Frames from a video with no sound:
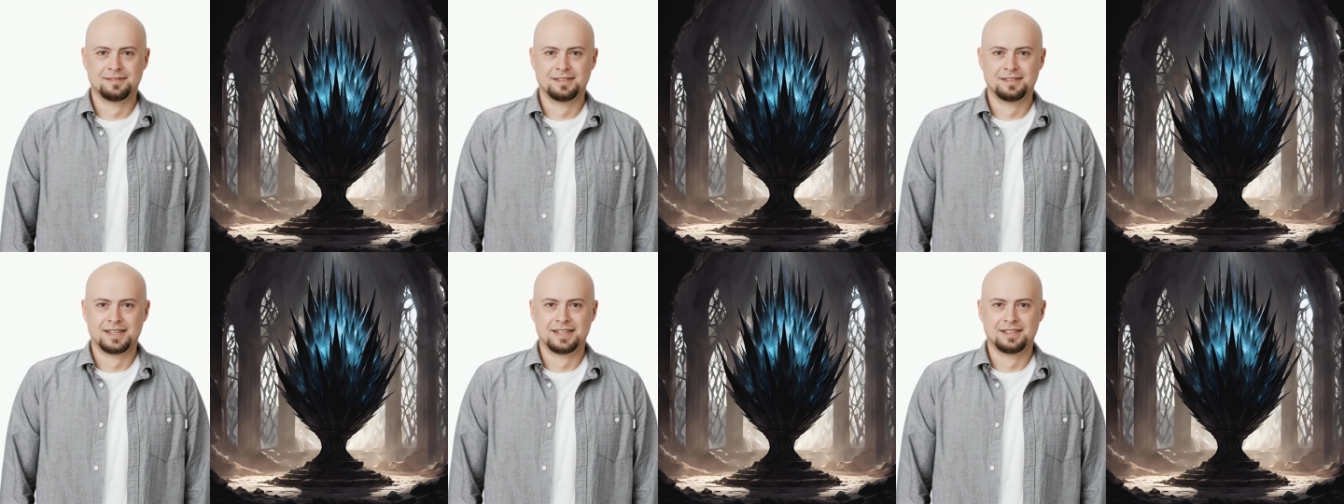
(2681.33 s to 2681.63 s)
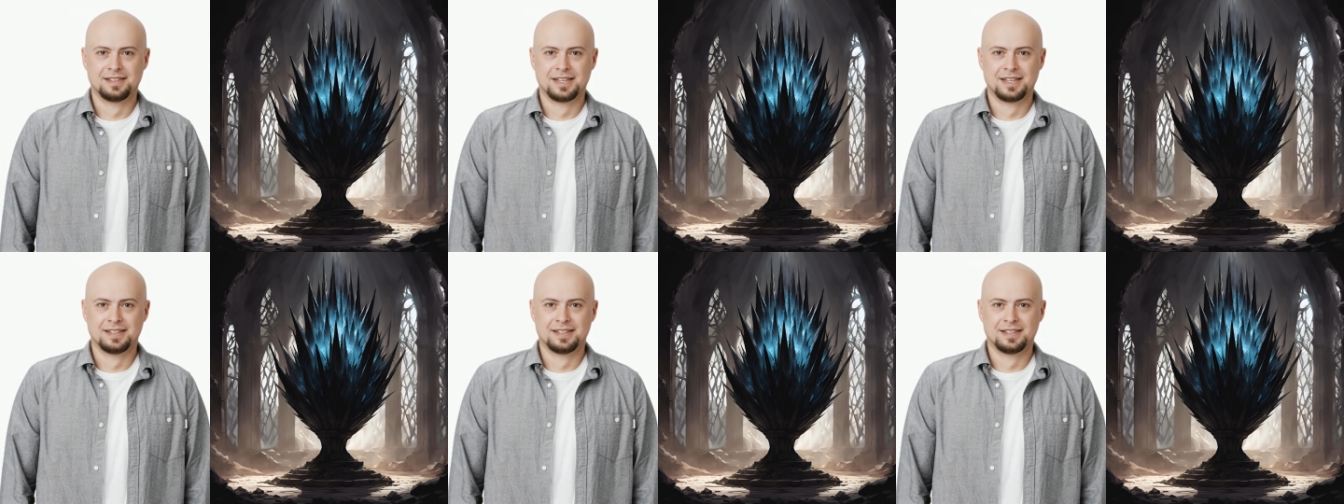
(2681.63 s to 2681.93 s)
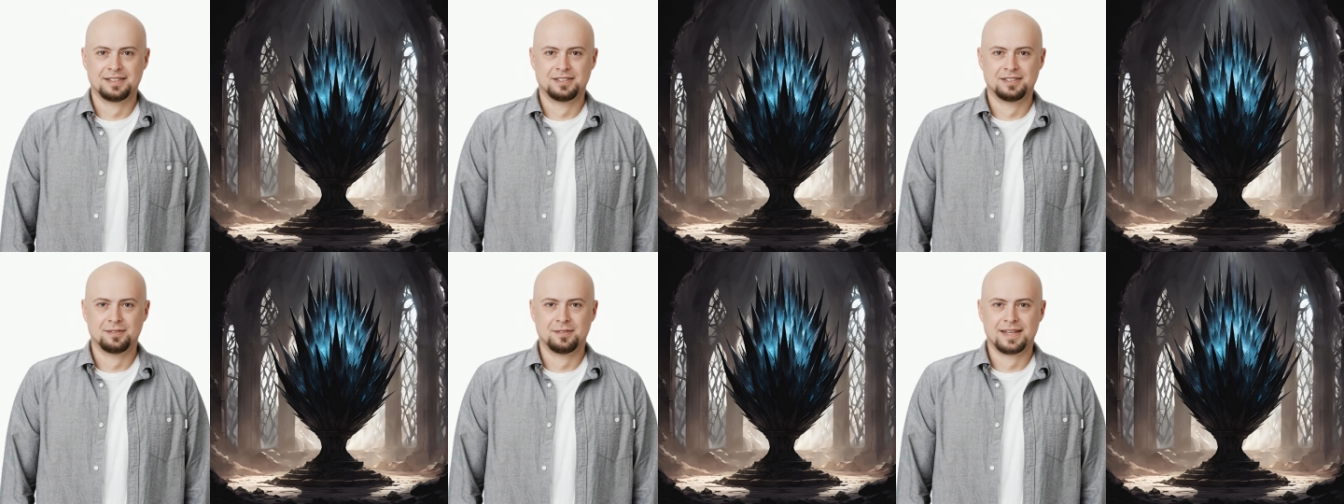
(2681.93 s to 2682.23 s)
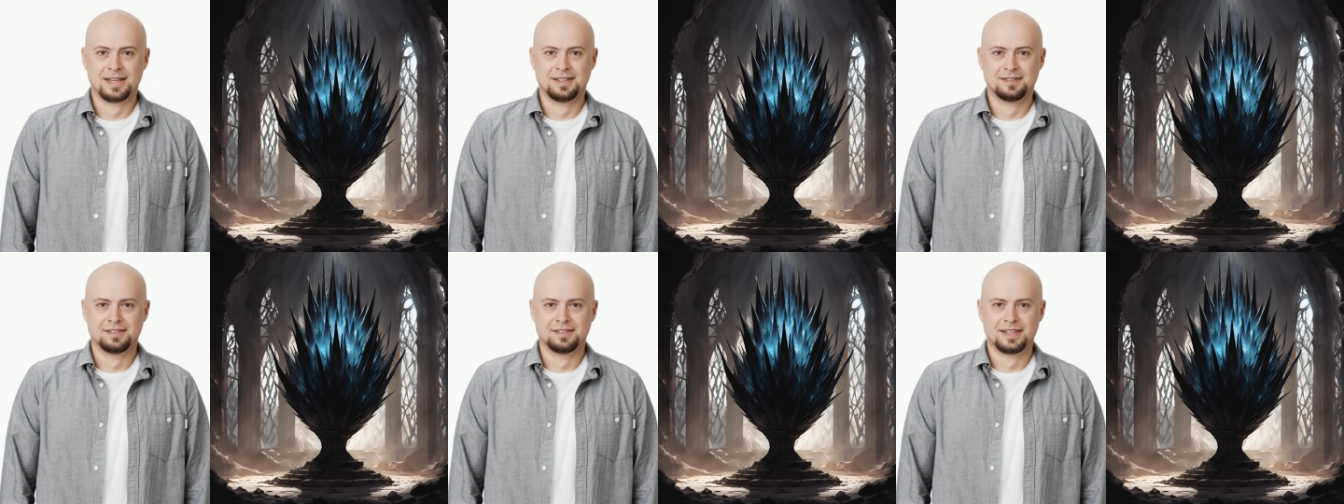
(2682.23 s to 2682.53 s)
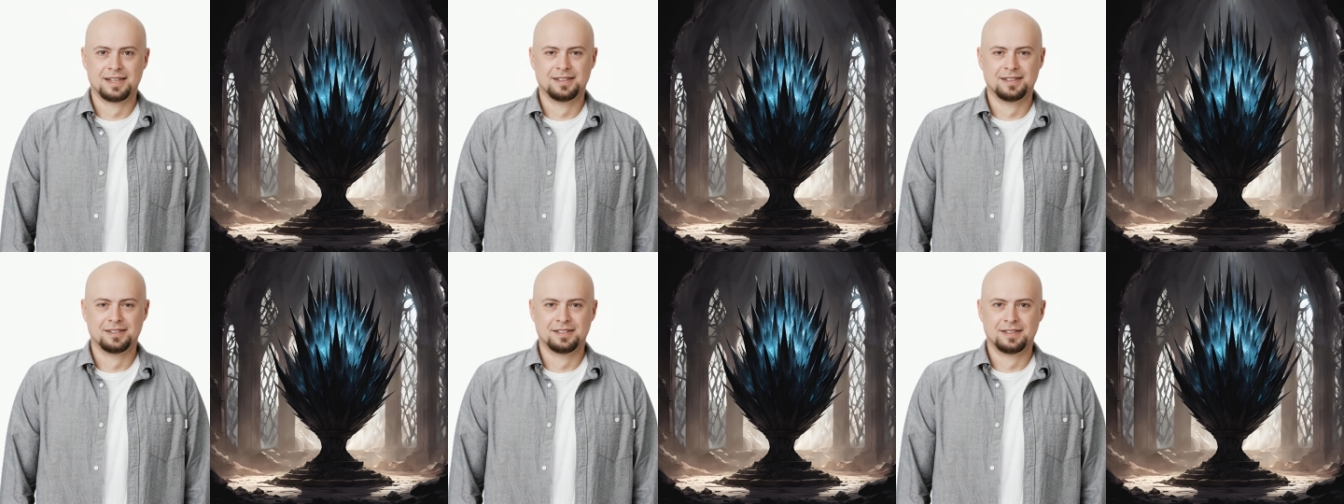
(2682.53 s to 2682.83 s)
They needed to end
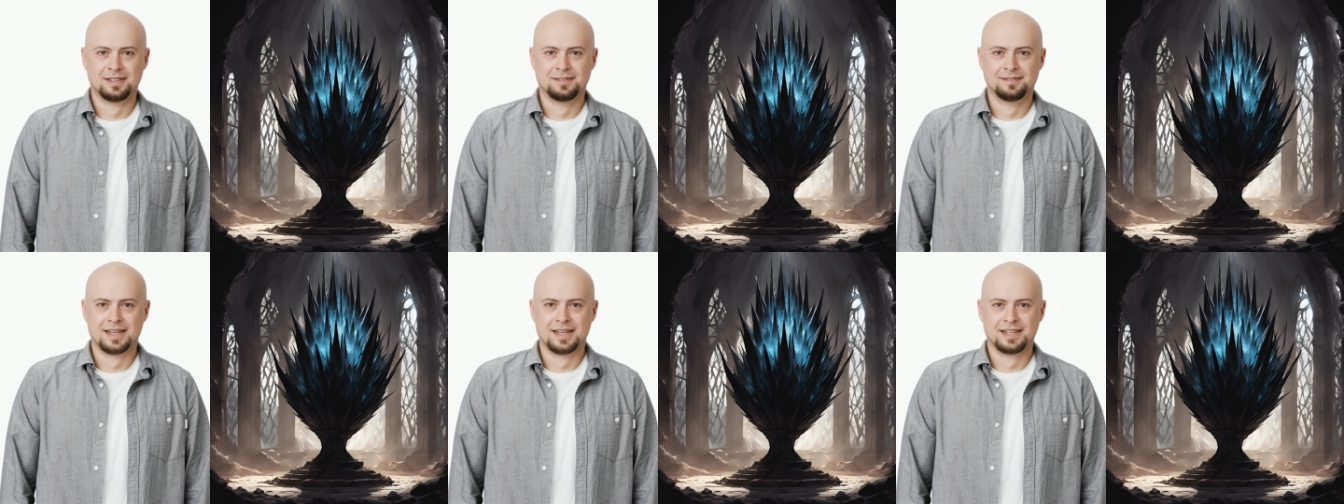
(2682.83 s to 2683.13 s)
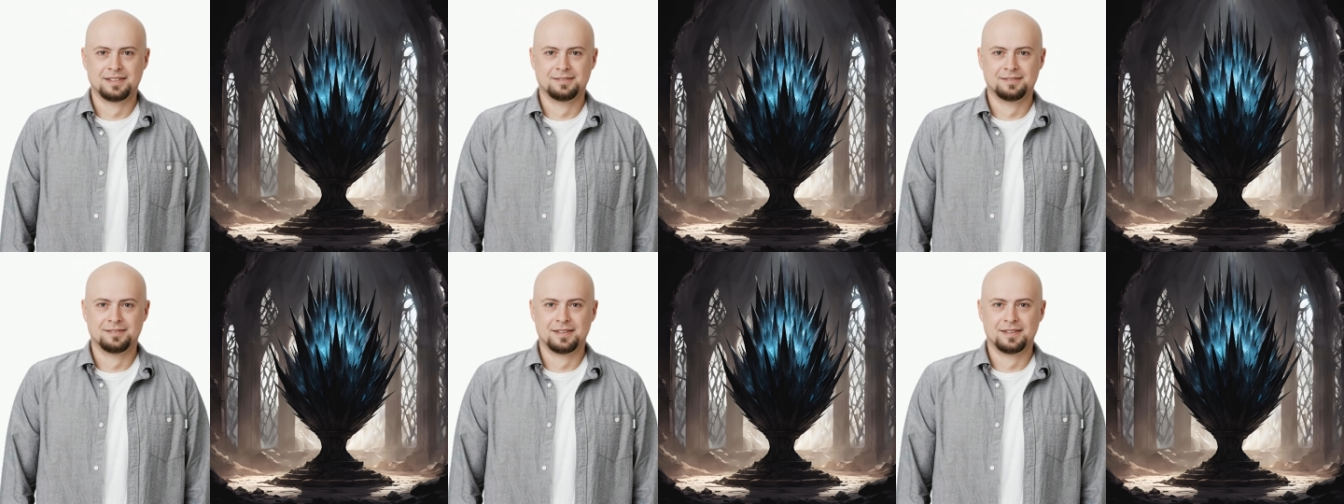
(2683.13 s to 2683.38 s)
this, and